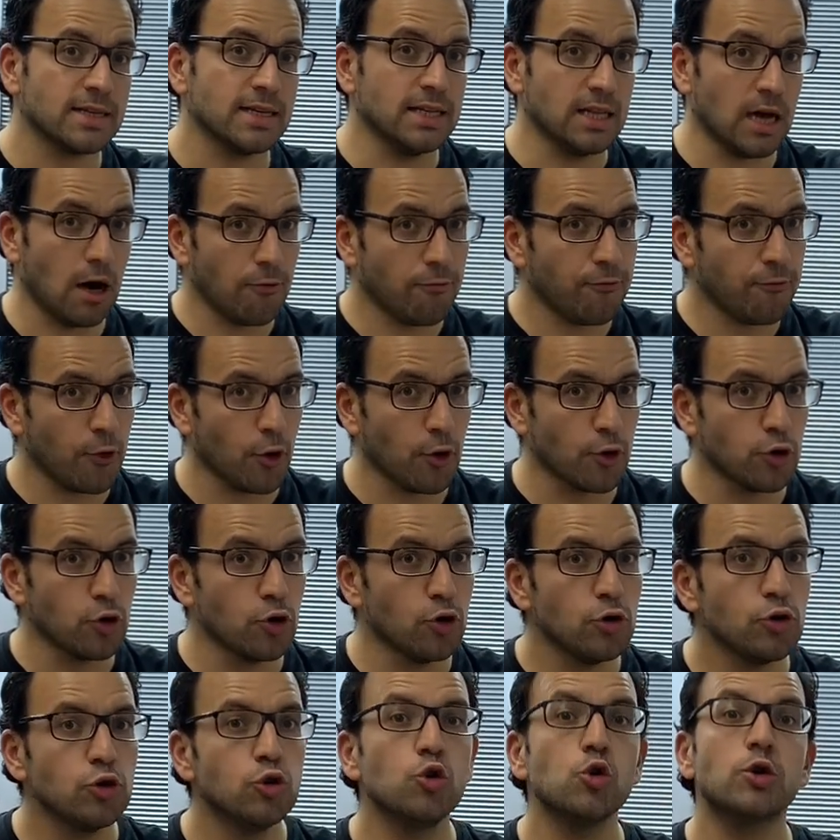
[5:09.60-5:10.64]
enough for
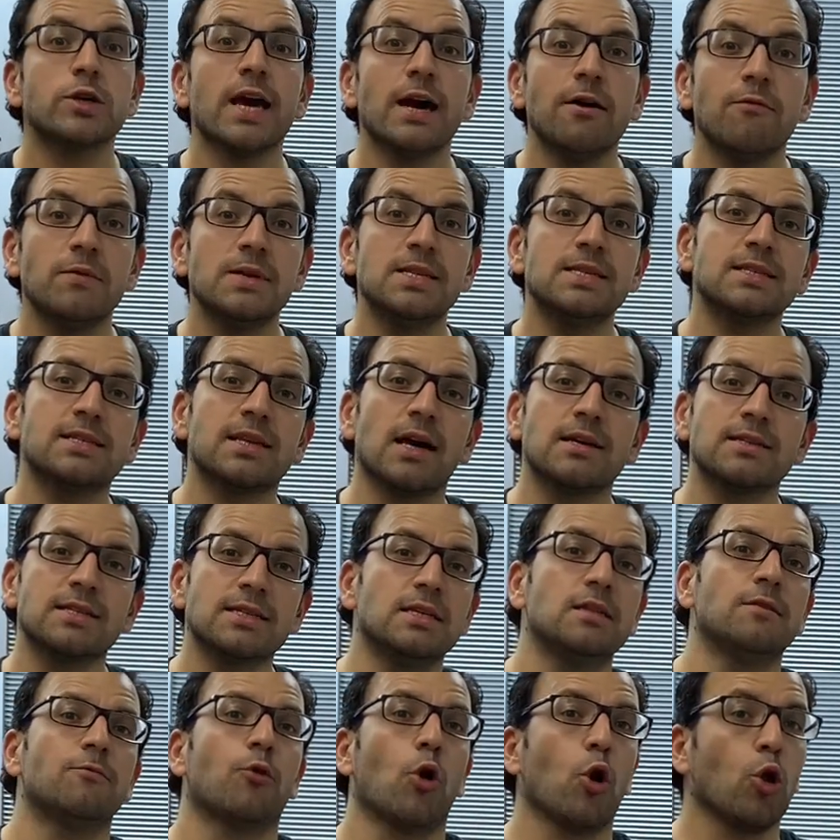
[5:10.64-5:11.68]
you, you can visit us
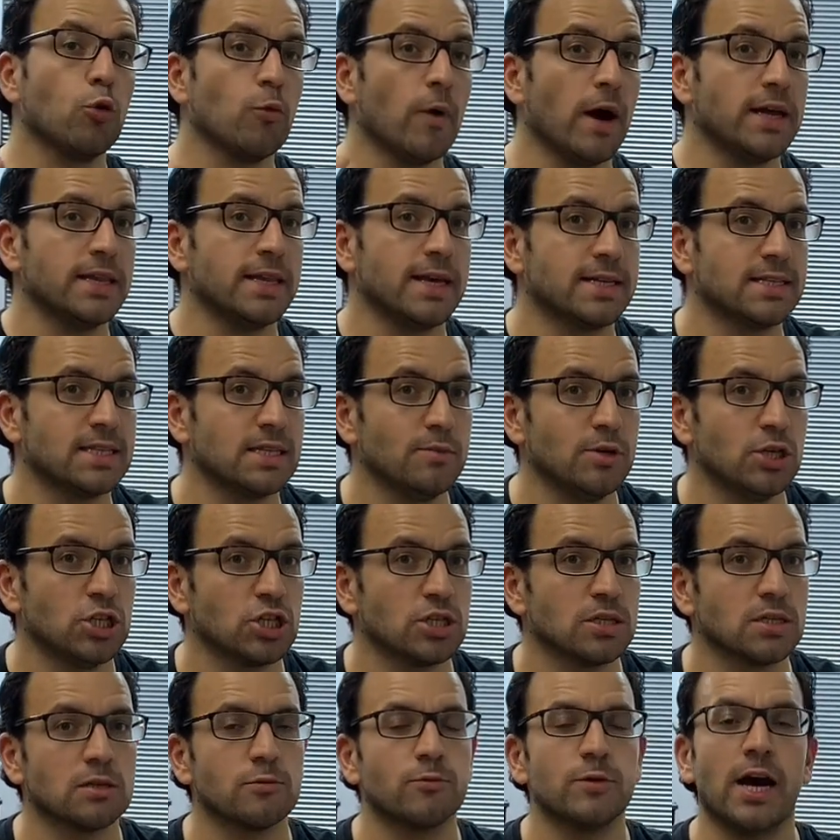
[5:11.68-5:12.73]
in worldwide
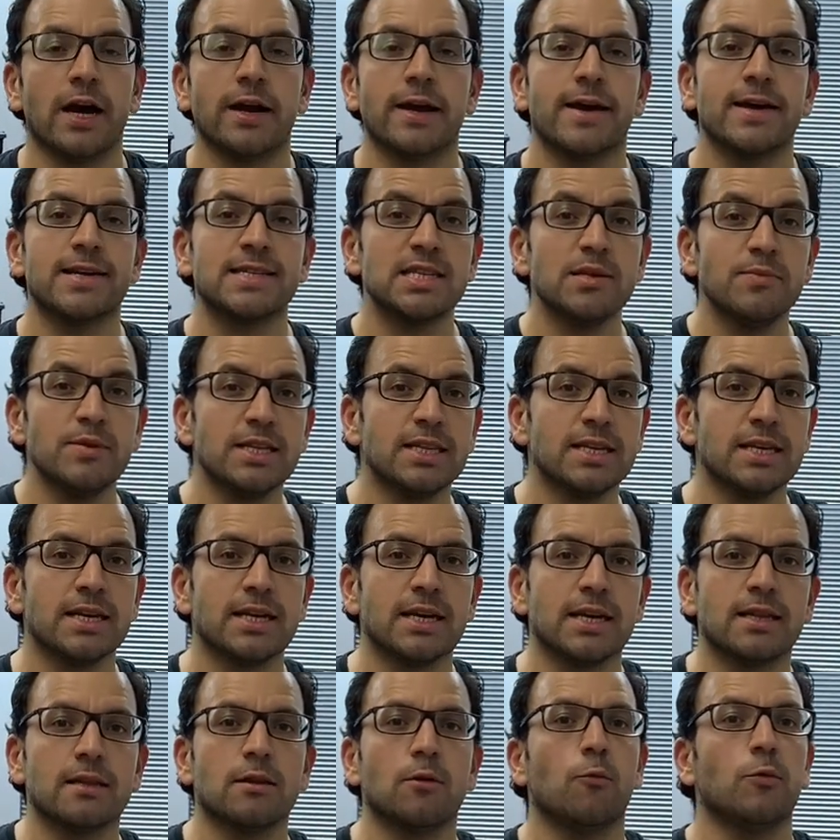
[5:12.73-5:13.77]
exhibitions. We are exhibiting
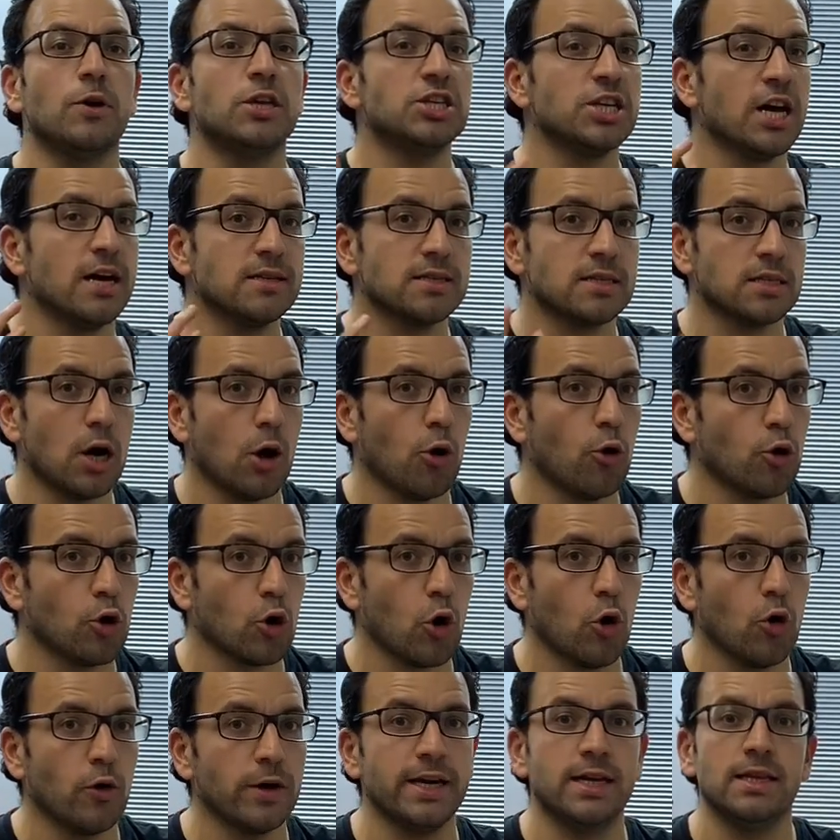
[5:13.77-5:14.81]
in Vicenza,
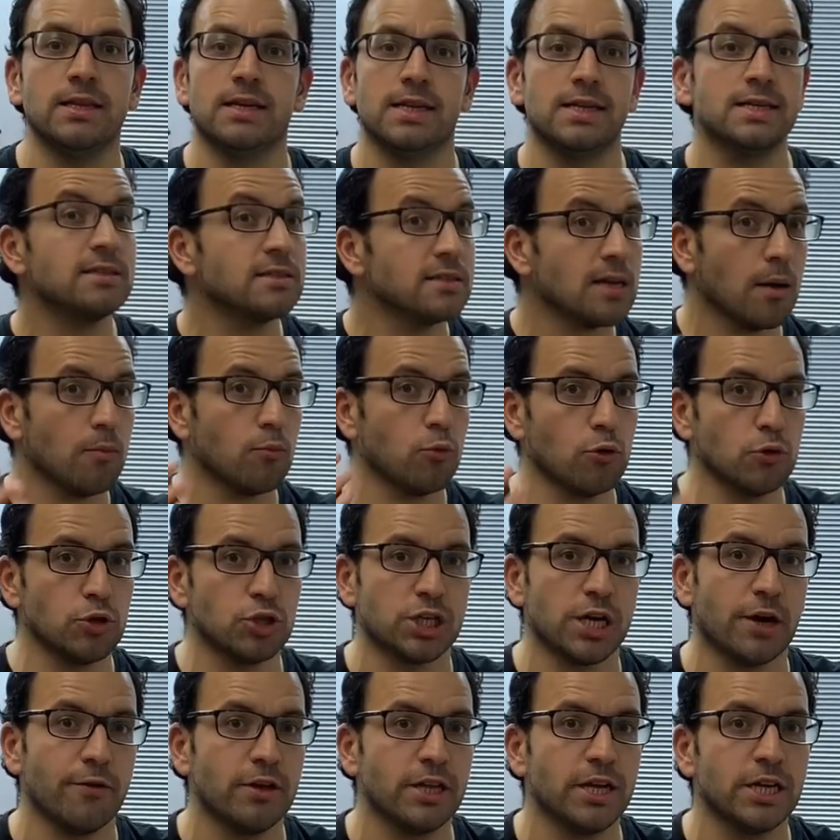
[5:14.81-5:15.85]
in Istanbul
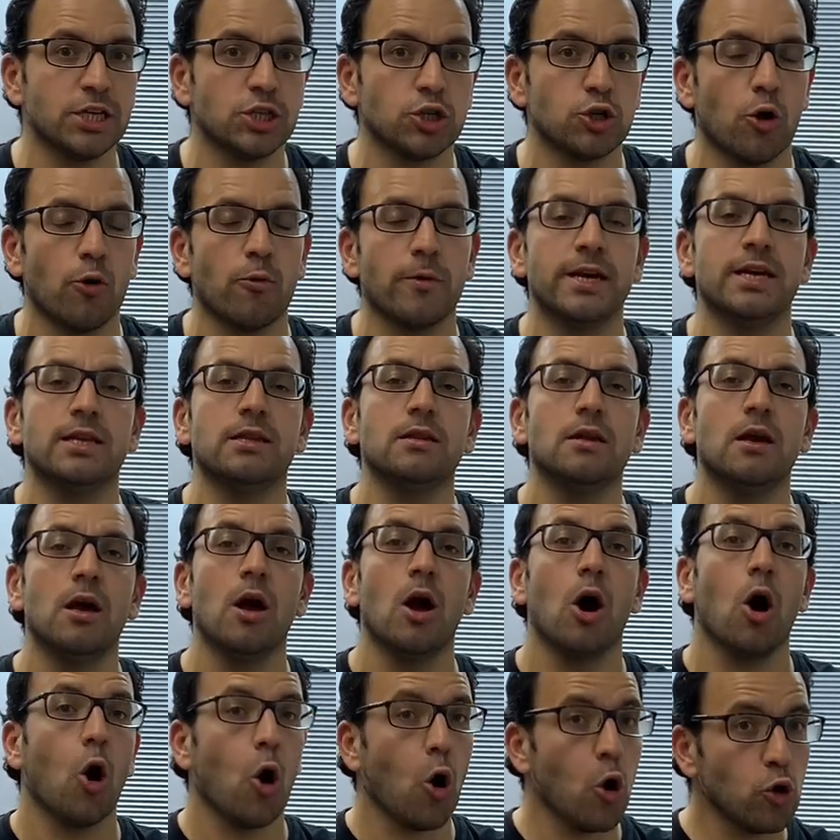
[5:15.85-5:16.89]
Jewelry Show, in
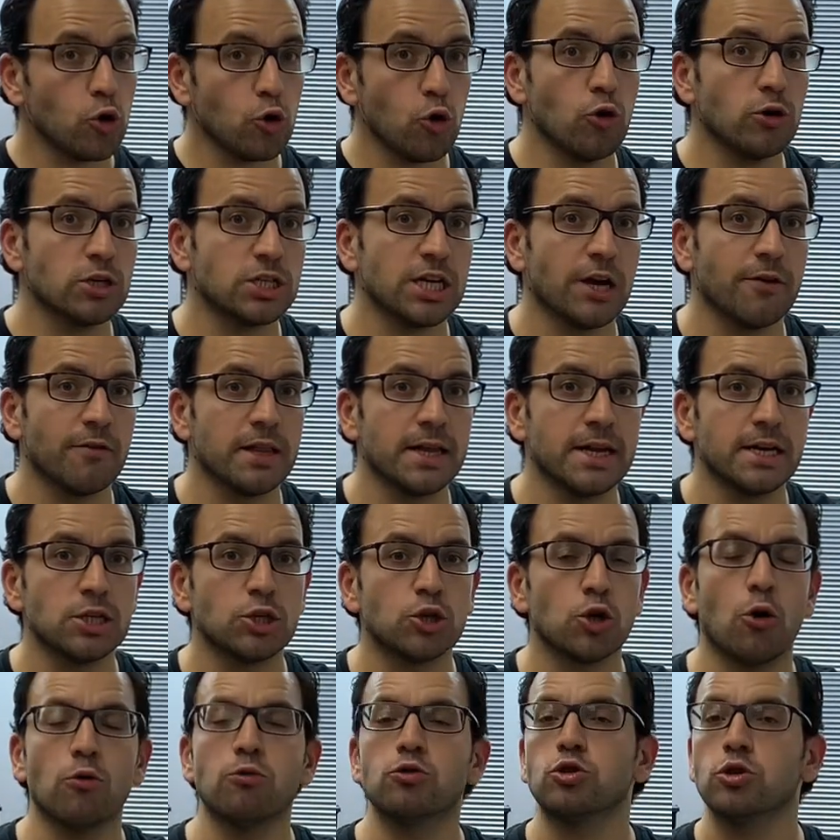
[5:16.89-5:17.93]
Hong Kong Jewelry
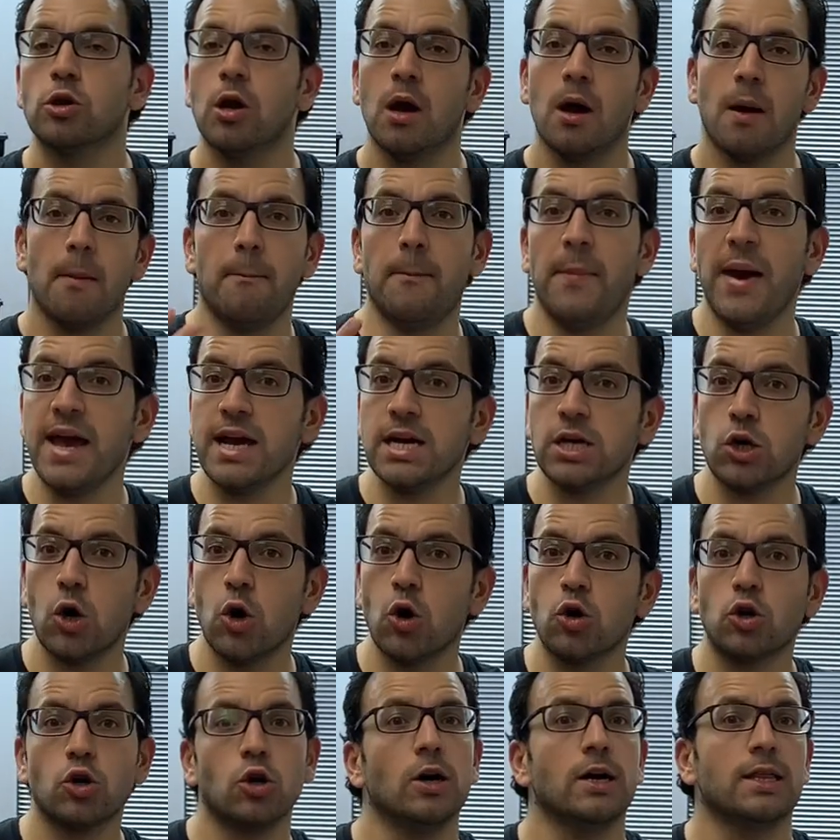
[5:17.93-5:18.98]
Shows,
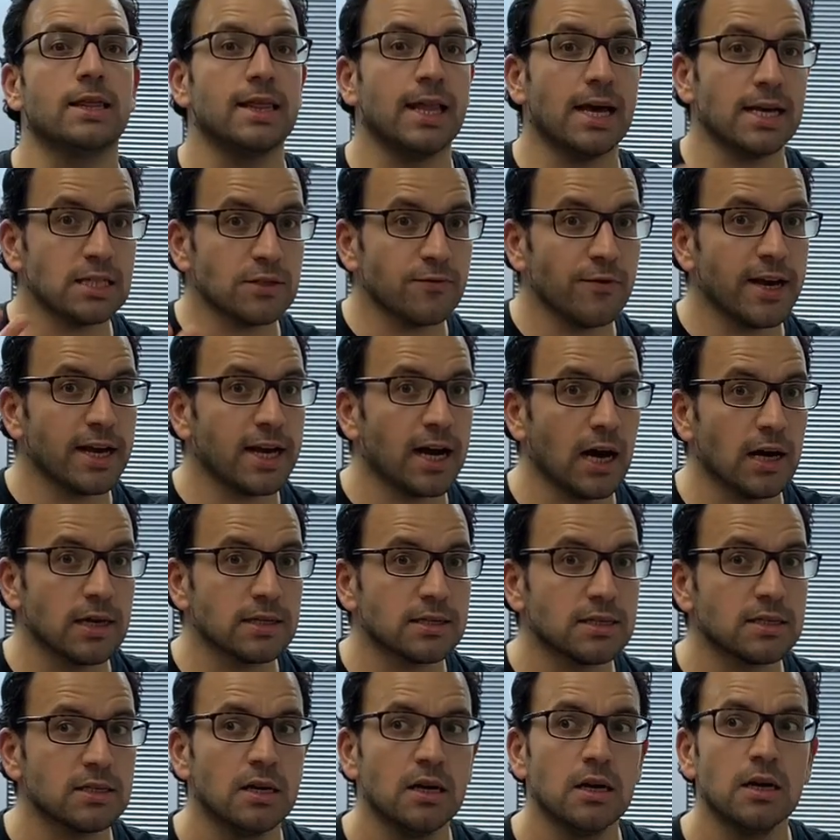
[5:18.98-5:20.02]
Bangkok, Las Vegas,